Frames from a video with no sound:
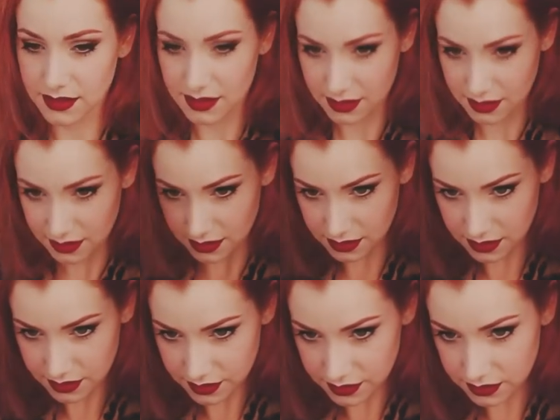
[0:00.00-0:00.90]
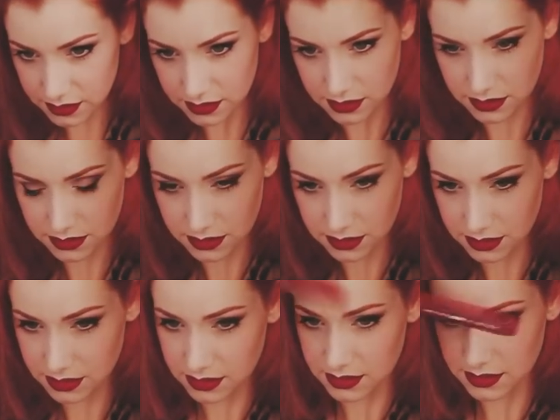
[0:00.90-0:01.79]

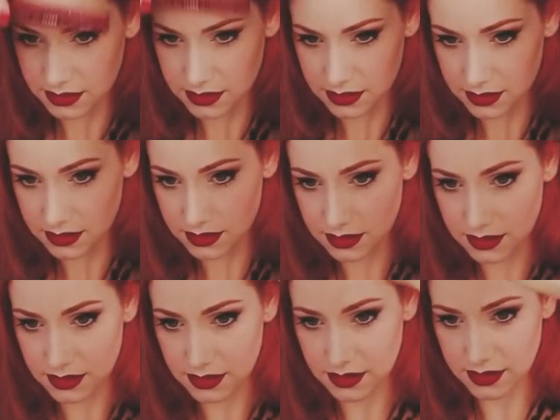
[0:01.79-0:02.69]
Nothing is said.